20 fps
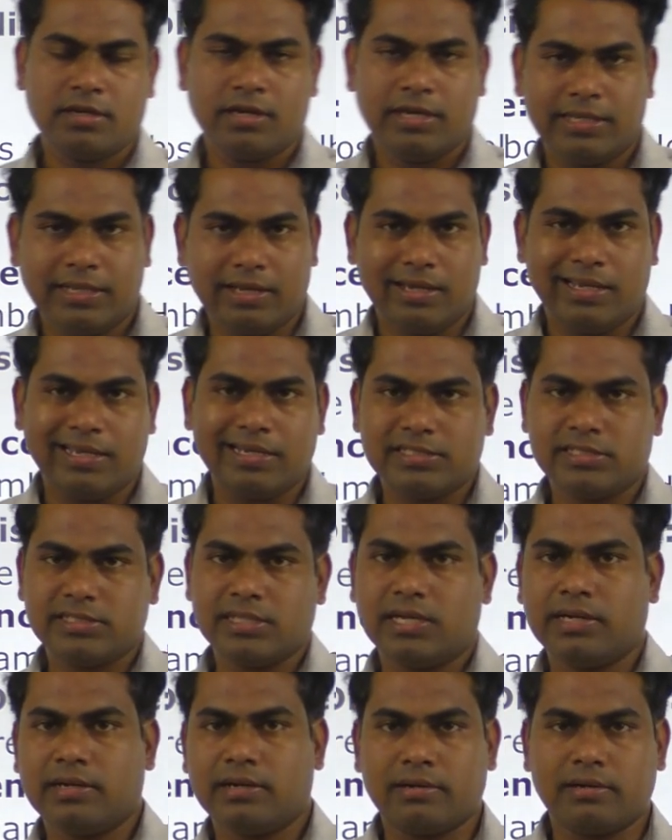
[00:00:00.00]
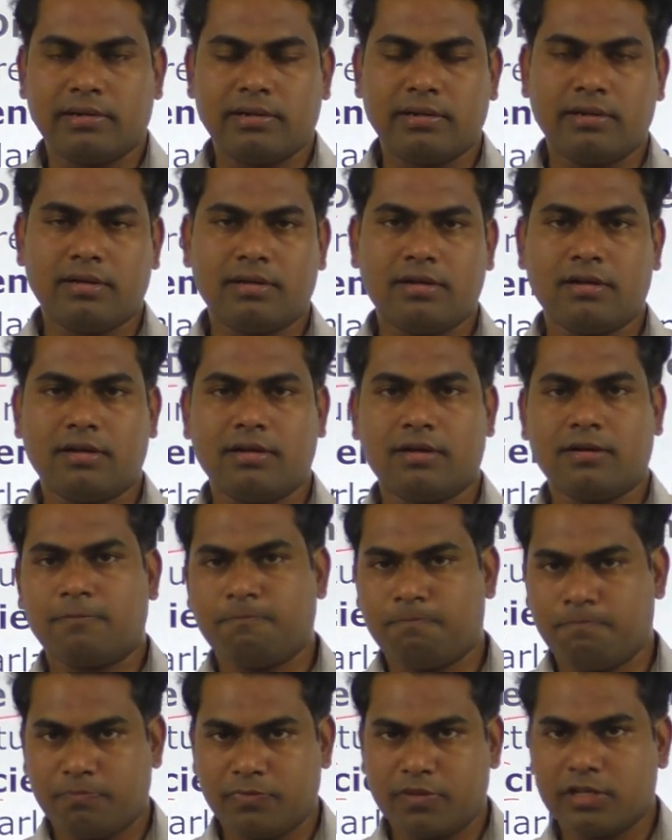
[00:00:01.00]
In the
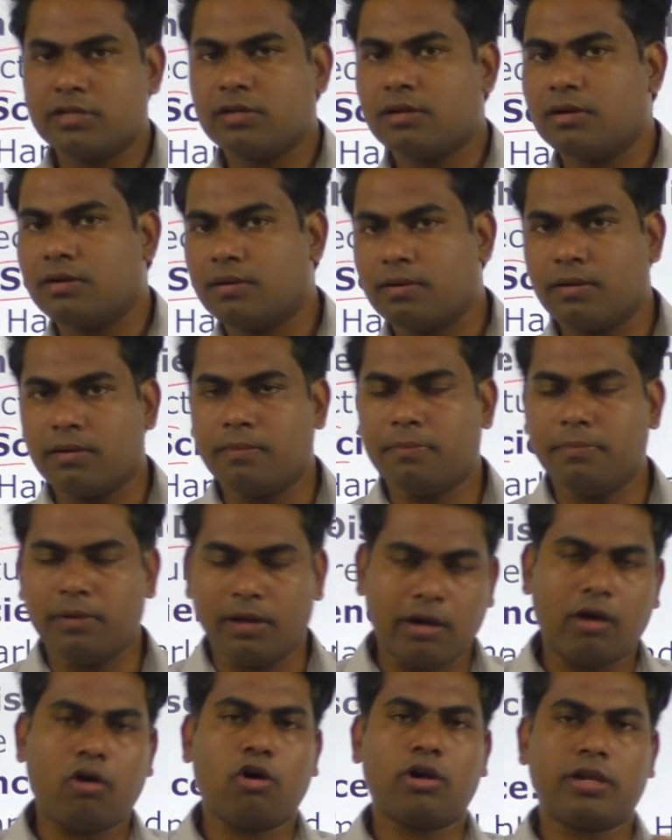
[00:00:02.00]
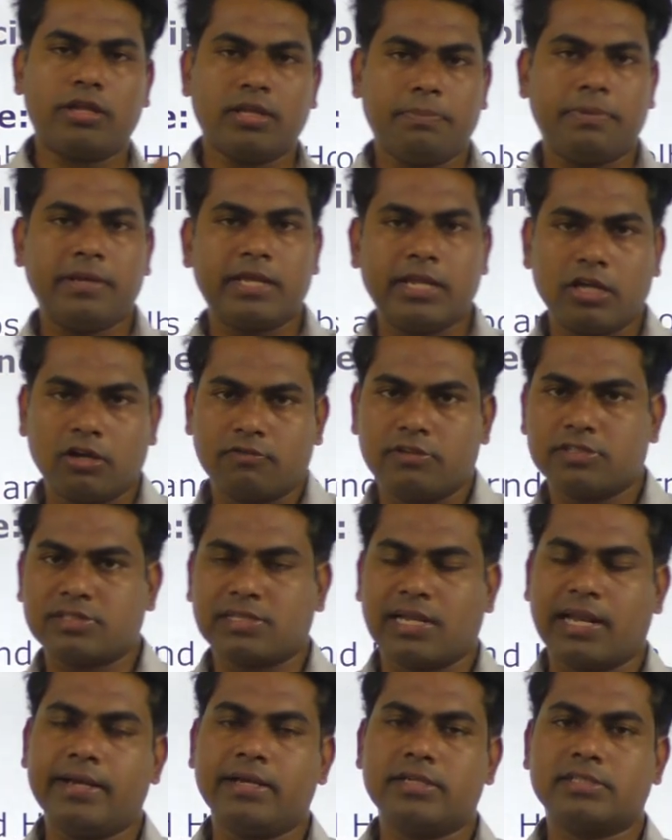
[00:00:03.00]
initial or in the beginning of the
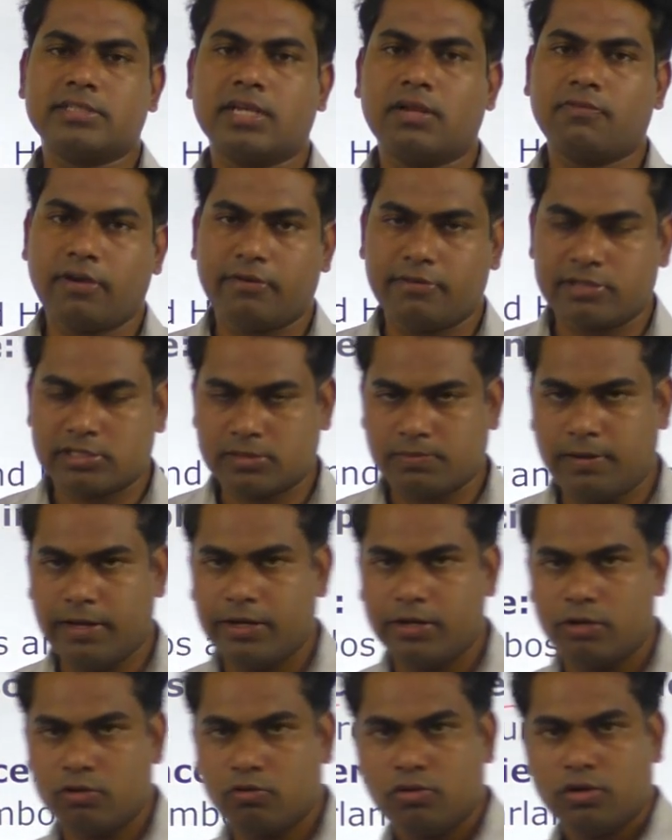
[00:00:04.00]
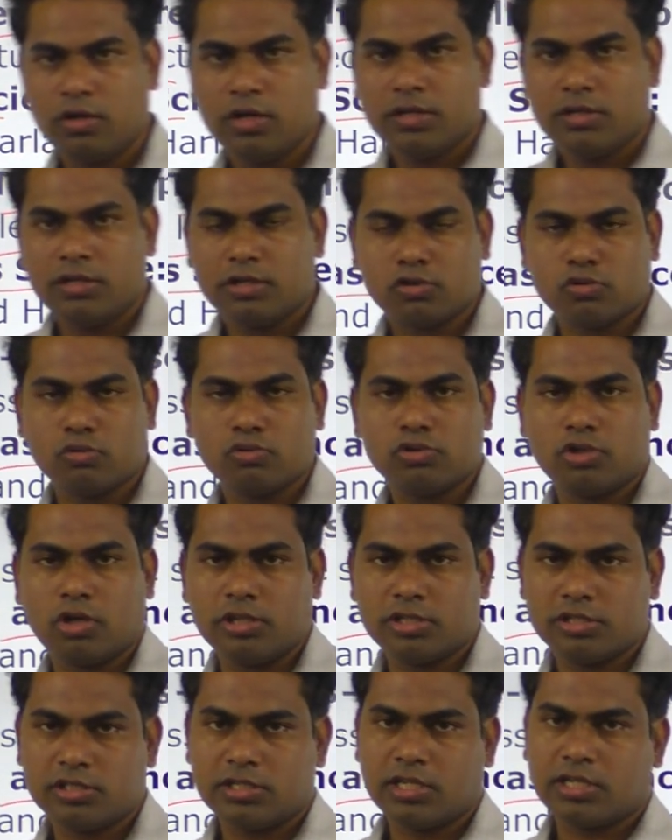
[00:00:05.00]
slide itself, I have explained you that
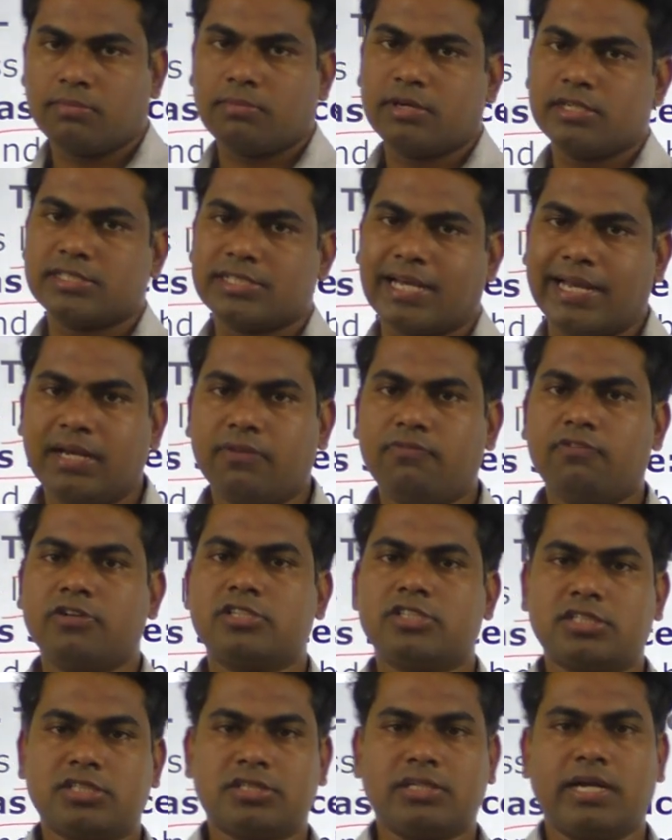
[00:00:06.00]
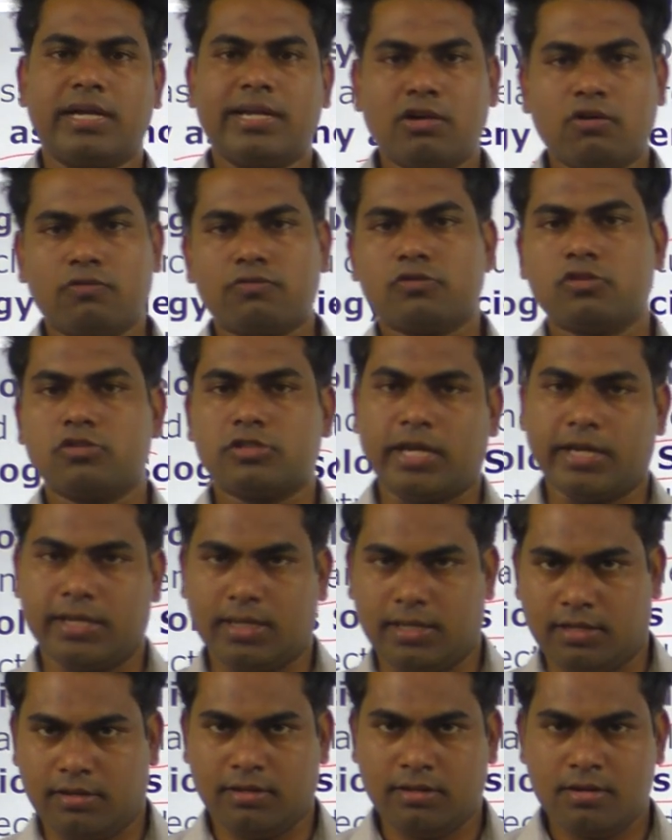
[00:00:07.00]
sociology is nothing but scientific study of society.
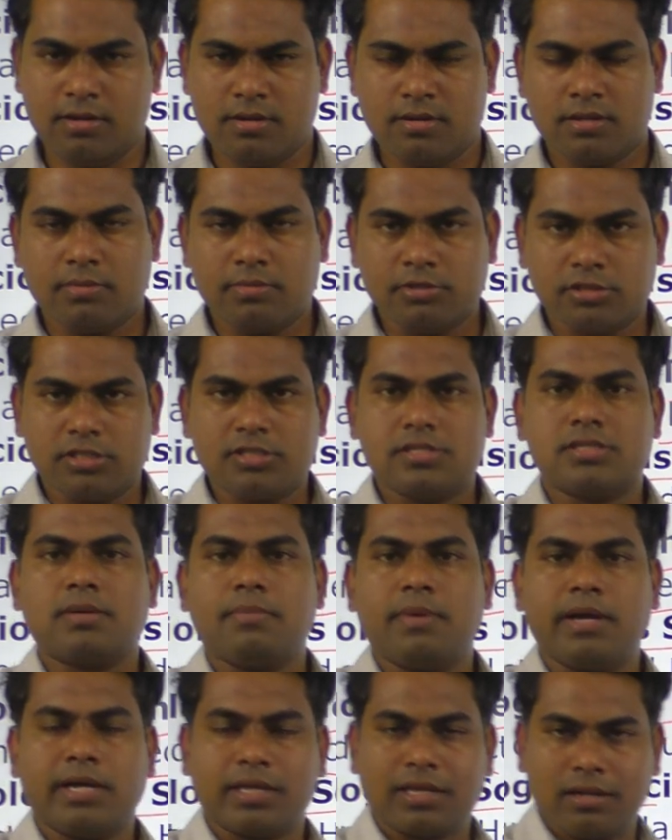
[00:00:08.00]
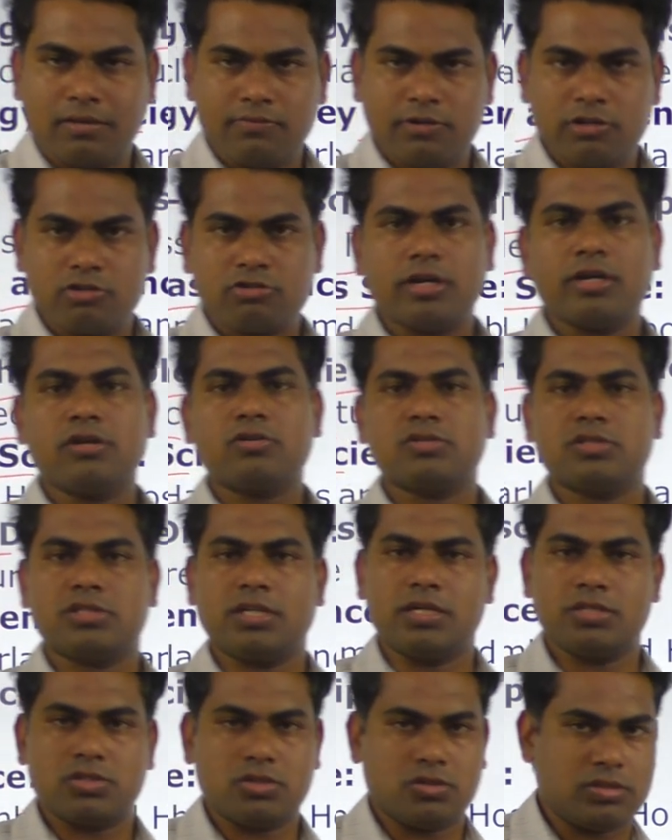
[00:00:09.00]
That means systematically we try to
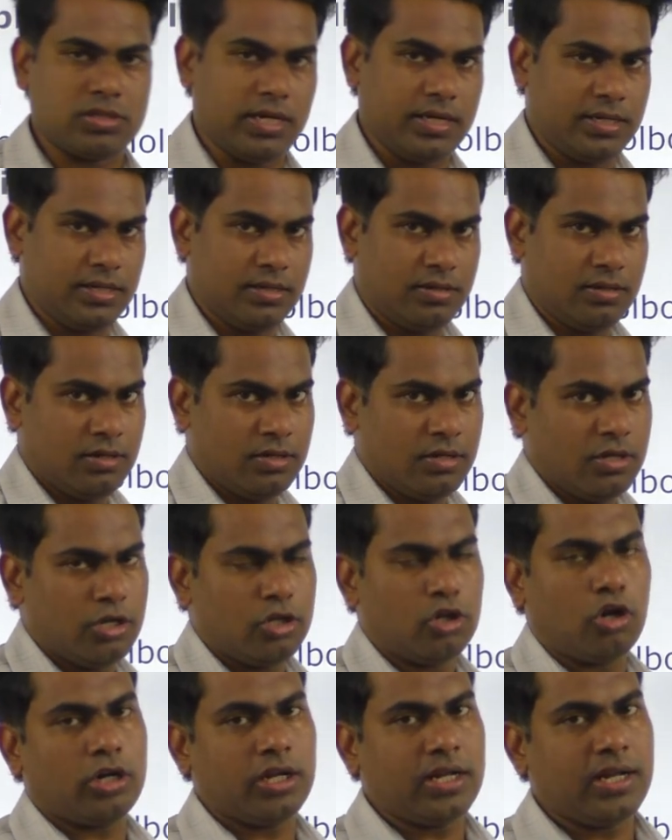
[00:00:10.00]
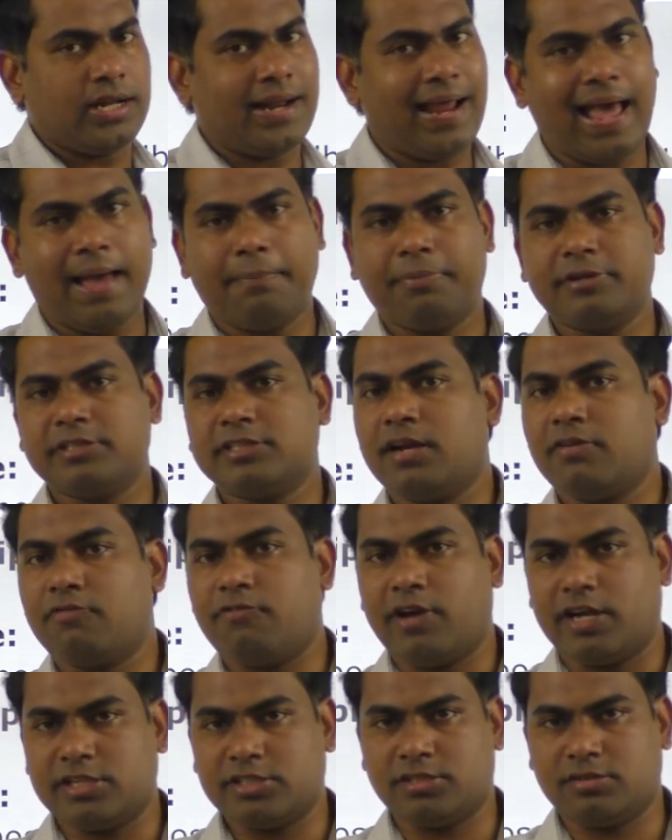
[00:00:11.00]
study society, not in an haphazard
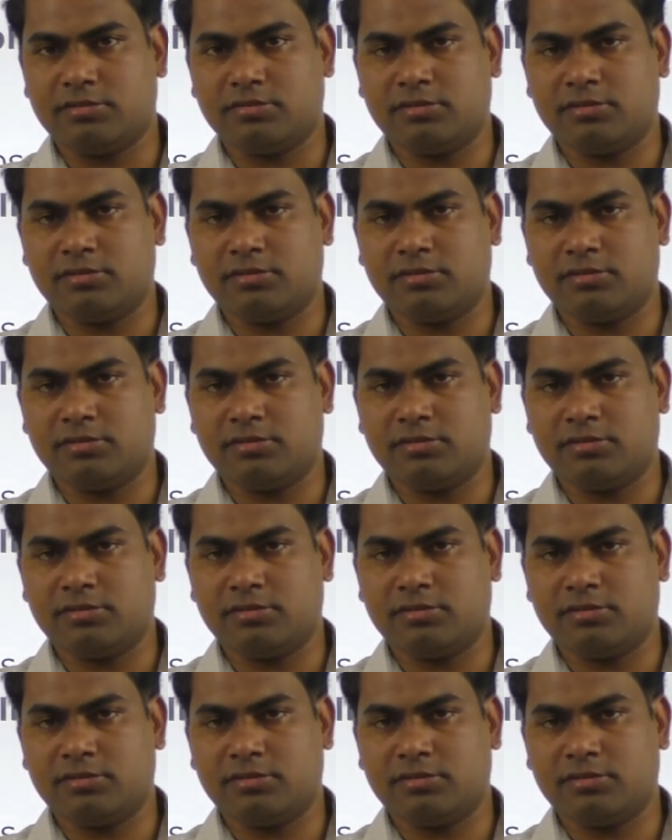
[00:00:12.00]
fashion.